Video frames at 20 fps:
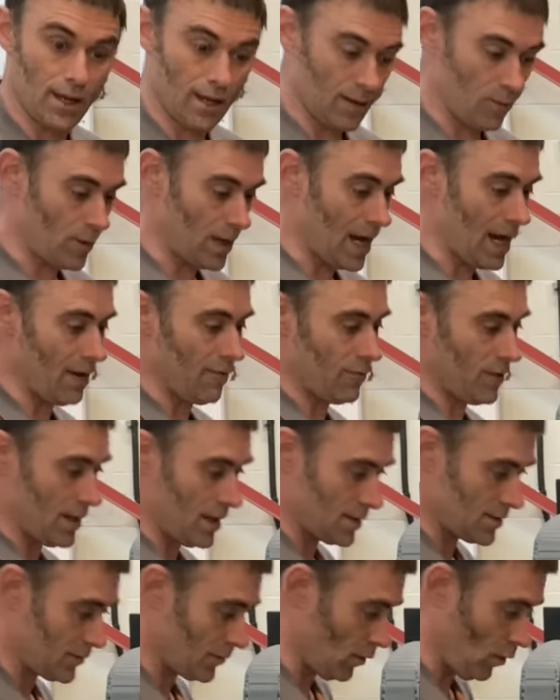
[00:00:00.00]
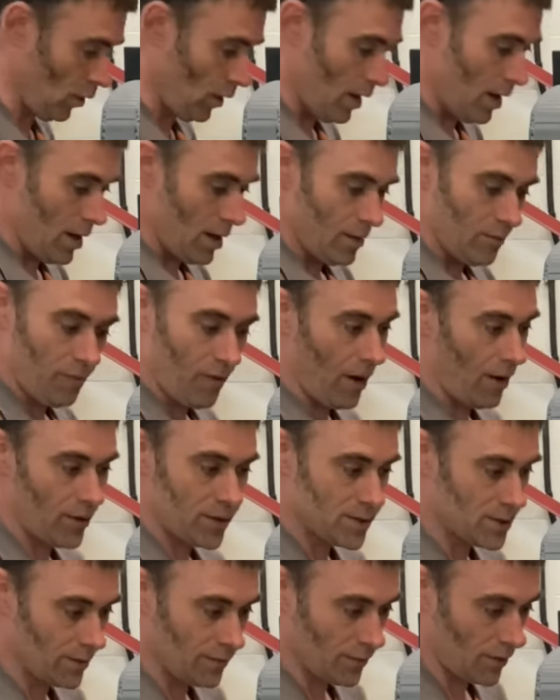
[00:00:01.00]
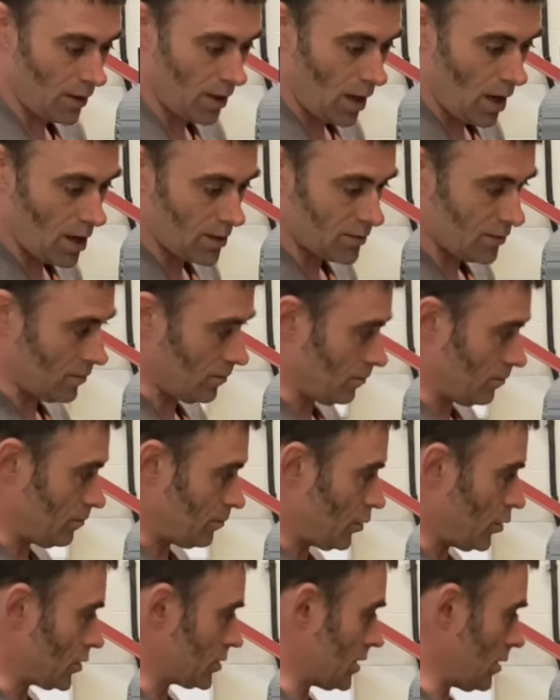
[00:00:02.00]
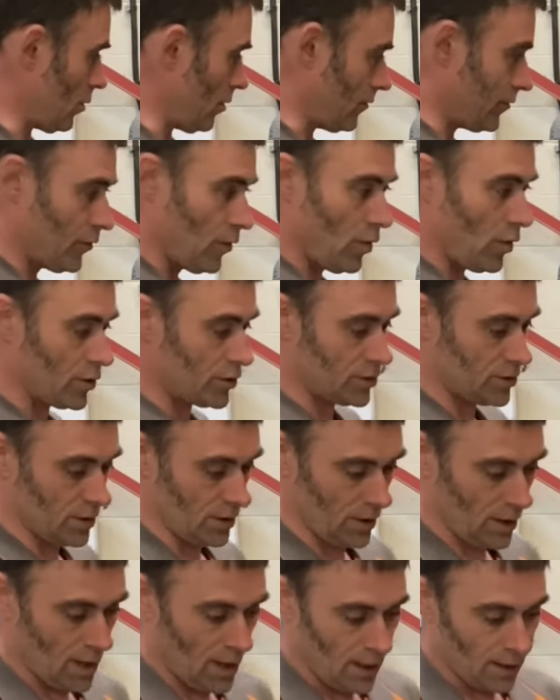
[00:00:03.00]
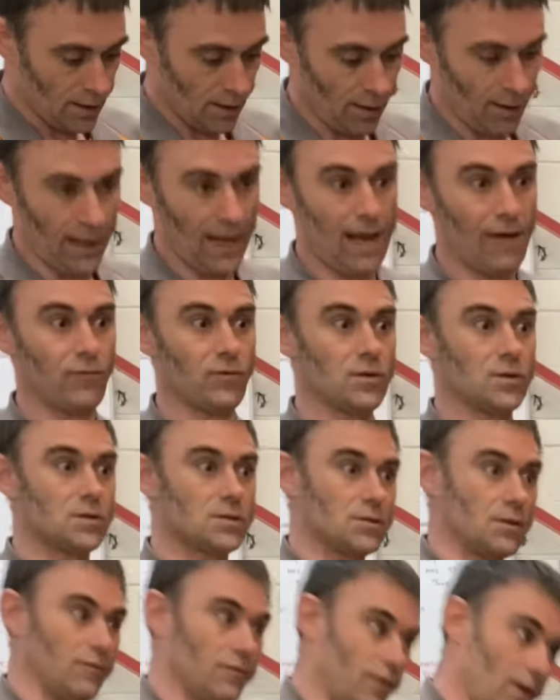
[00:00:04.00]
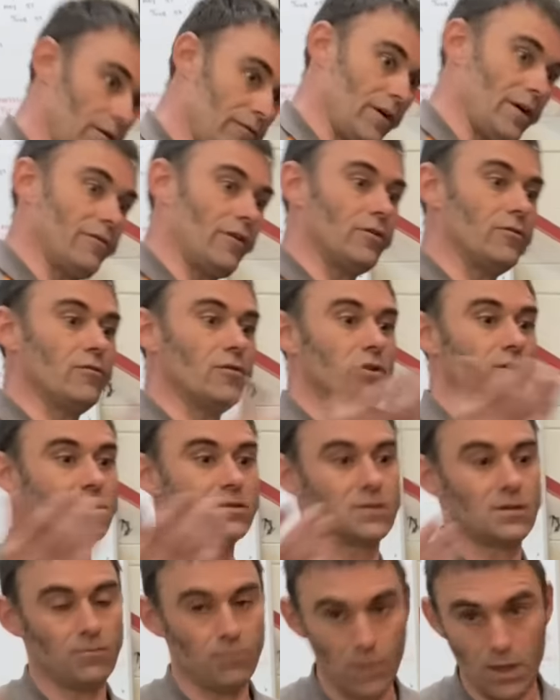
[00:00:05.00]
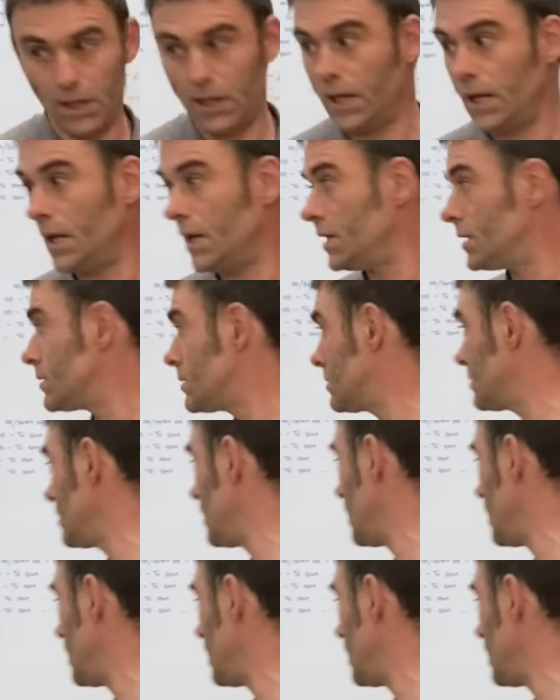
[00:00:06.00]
And we have these for various different cars from Porsche 914s to 911s to Fiat 500s to Minis,